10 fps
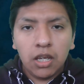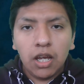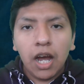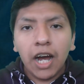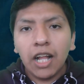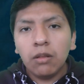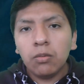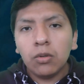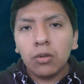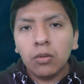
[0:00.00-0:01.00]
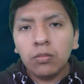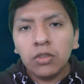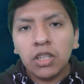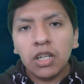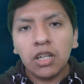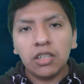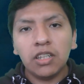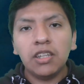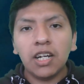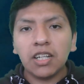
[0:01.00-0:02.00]
album, The
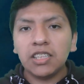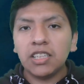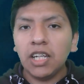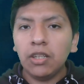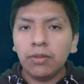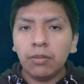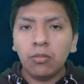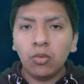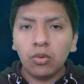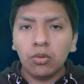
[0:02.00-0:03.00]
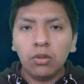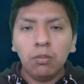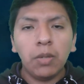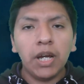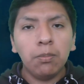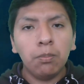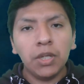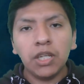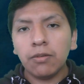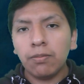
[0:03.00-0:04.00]
Dark Side of the Moon by
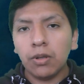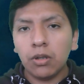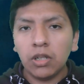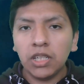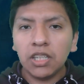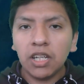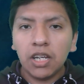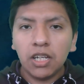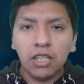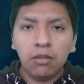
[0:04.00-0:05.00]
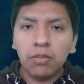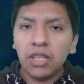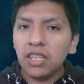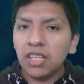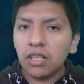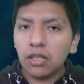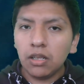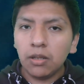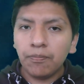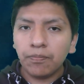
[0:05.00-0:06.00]
Pink Floyd, in
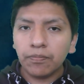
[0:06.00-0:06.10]
vinyl.